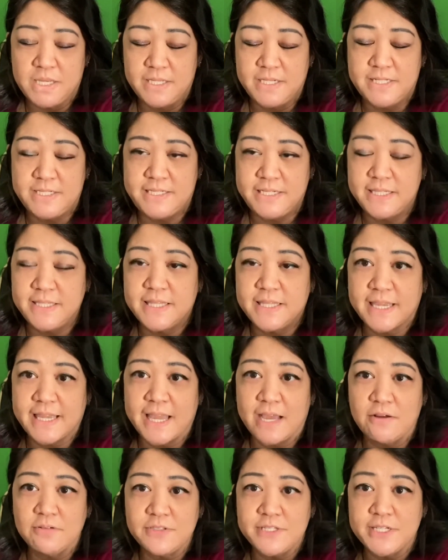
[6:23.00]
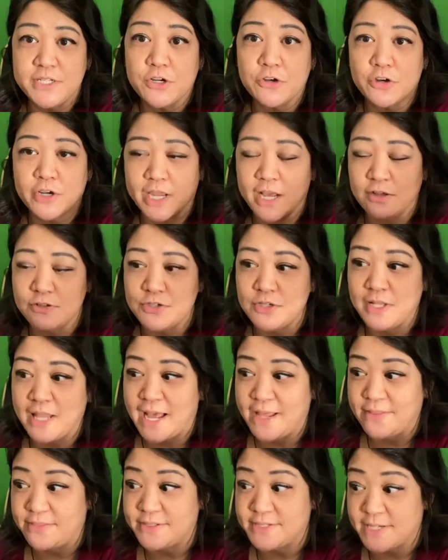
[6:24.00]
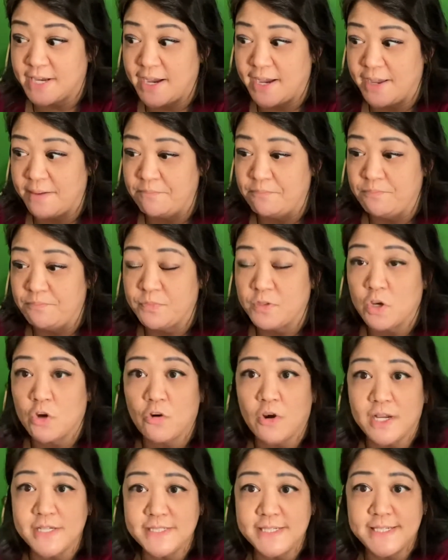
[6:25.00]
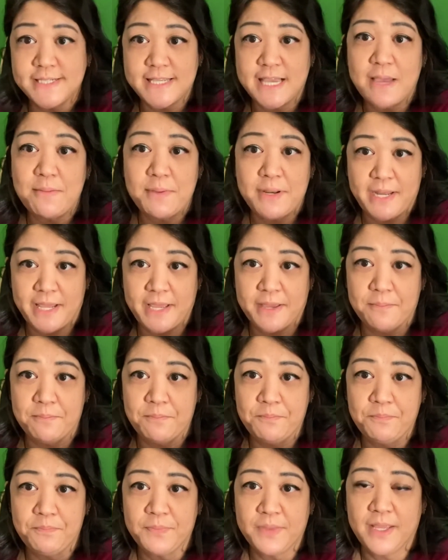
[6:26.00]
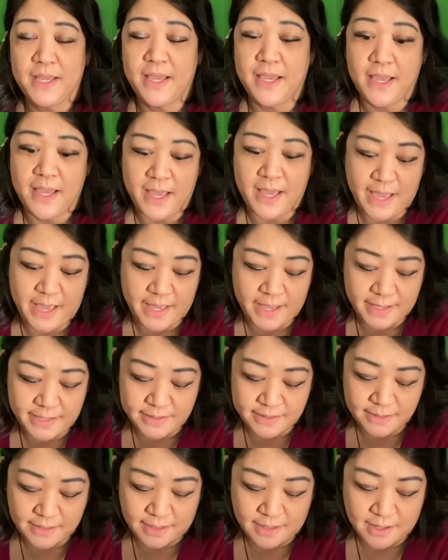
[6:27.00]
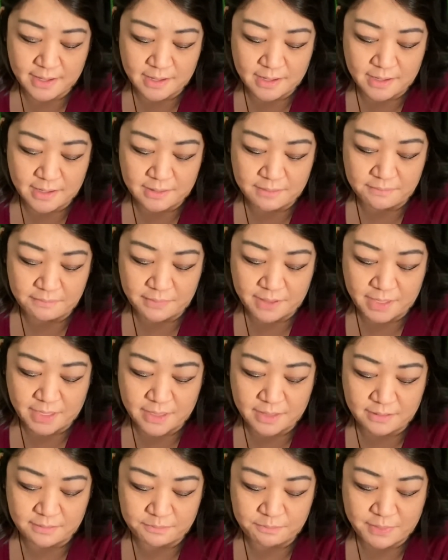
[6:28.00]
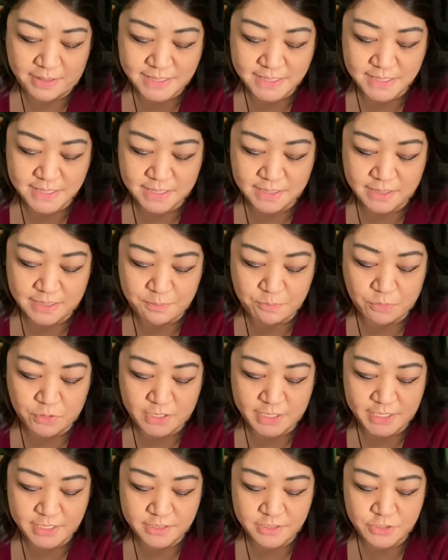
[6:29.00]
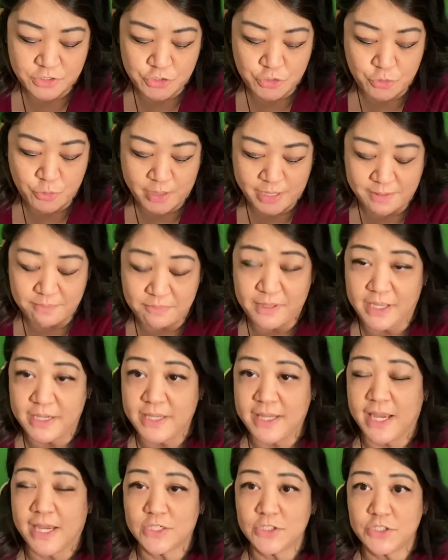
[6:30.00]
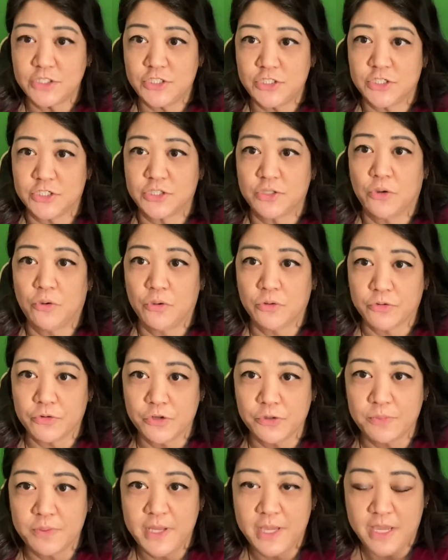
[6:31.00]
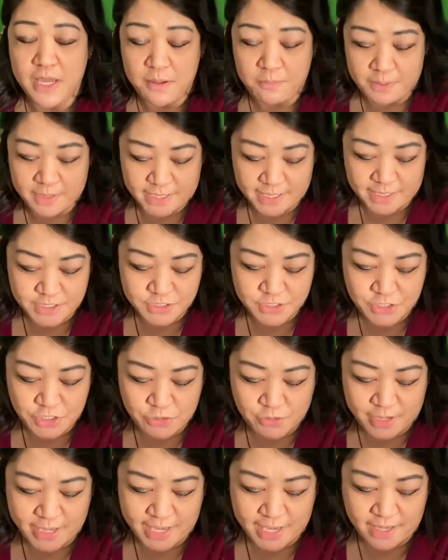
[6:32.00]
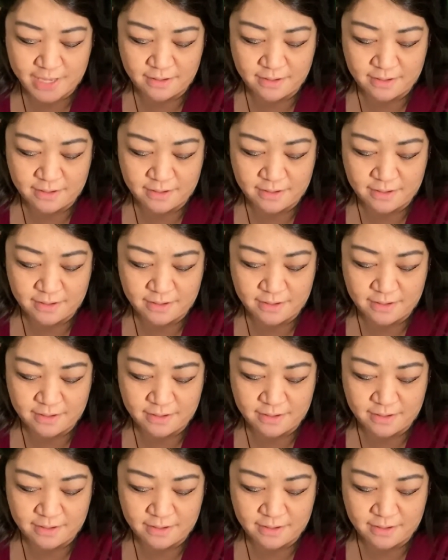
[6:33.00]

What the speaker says: did her counsel at the time cross-examine him and basically put it to him that he actually took the whole group? Because you can't